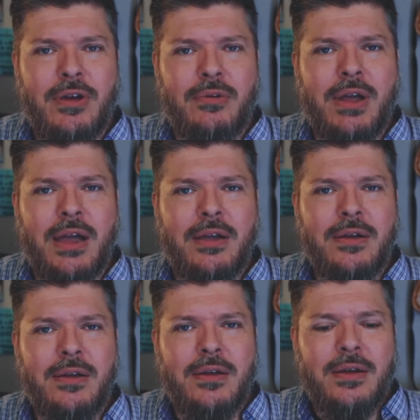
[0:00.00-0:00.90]
Okay,
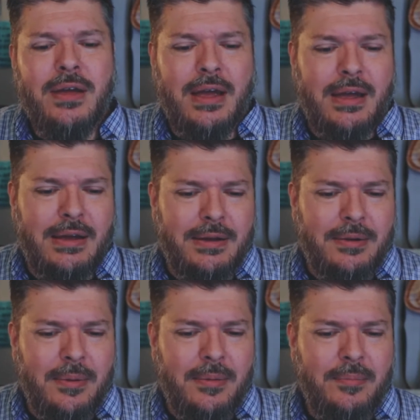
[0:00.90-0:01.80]

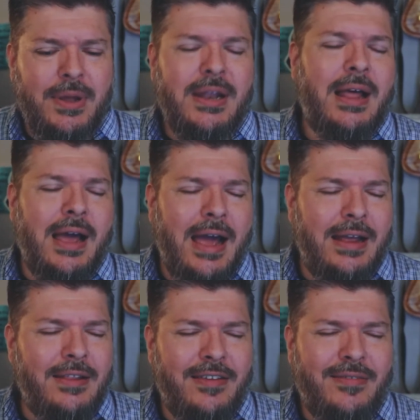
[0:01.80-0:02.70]

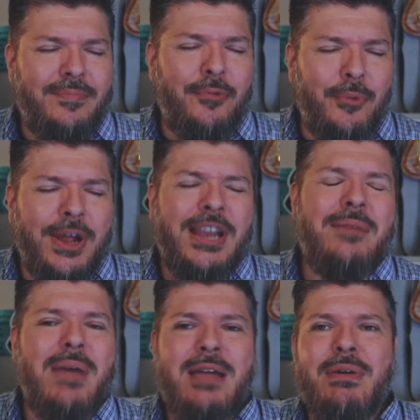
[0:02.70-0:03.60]
but this really
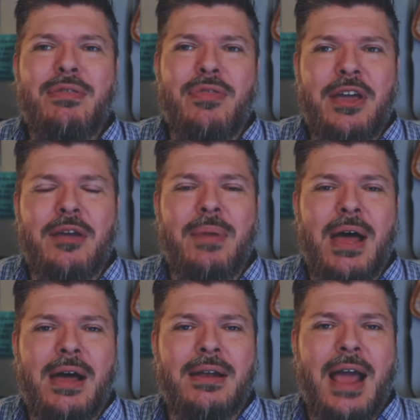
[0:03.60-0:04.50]
made me think
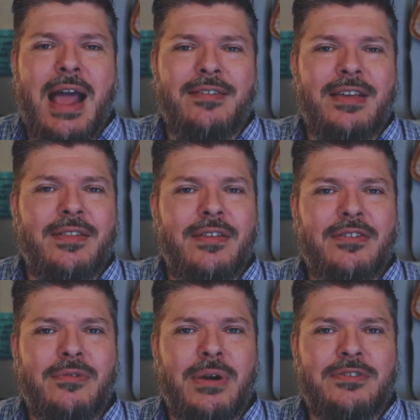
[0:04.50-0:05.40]
about asking this
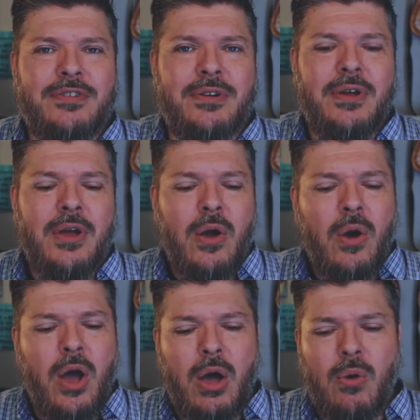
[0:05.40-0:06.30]
question:
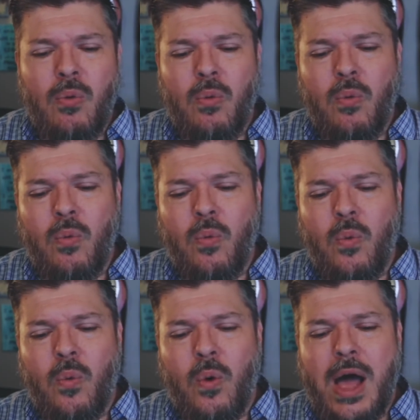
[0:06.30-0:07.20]

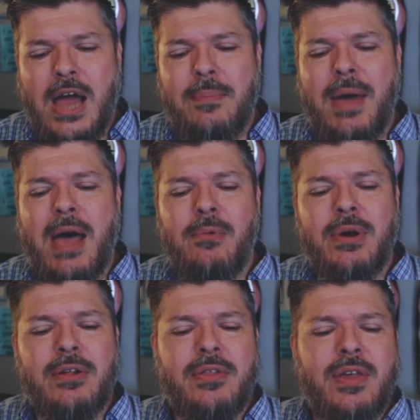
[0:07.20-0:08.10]
what about
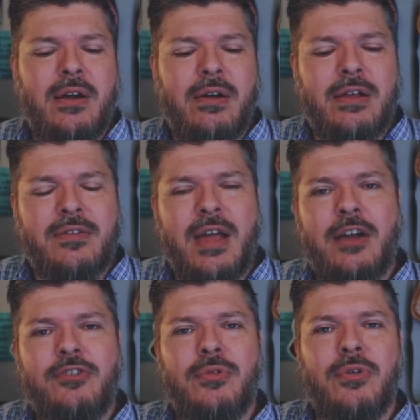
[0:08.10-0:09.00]
where there is
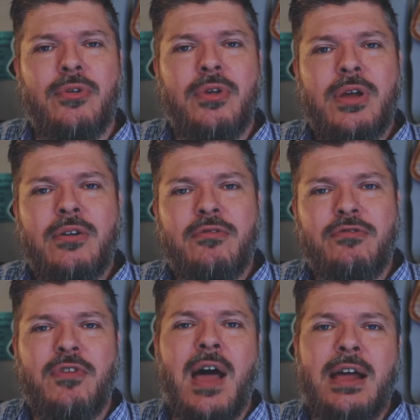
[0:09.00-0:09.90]
actual
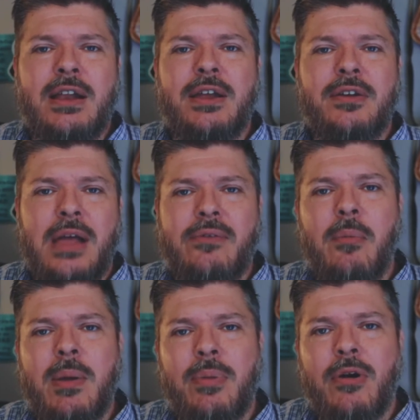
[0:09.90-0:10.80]
violent
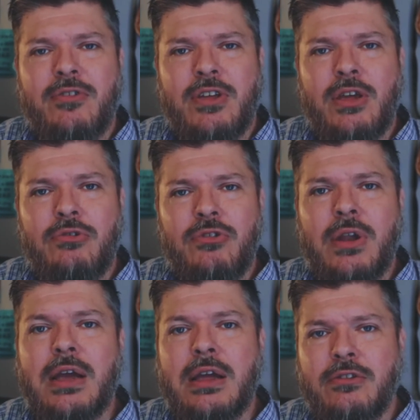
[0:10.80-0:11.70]
government
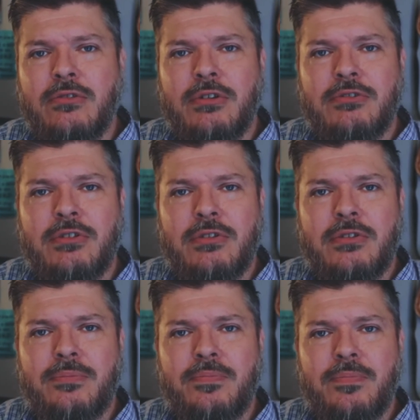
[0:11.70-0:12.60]
persecution against Christians?